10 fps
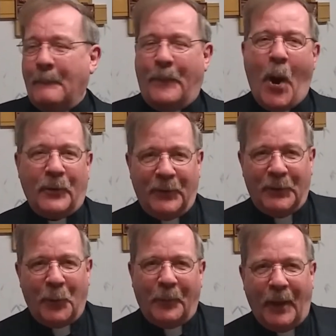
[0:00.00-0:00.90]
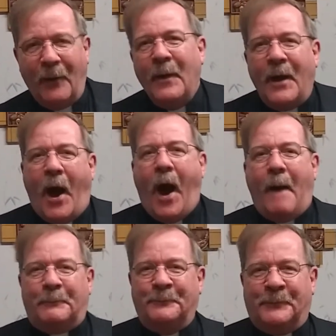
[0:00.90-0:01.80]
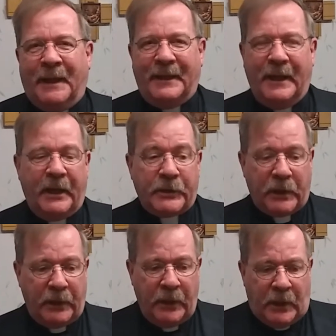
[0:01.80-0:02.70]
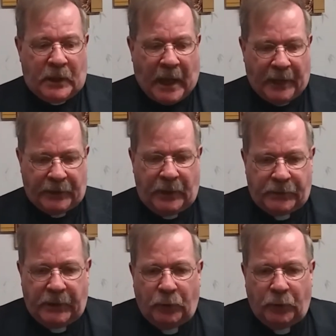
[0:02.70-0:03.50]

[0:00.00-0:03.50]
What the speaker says: Pardon the doorbell. And then at St.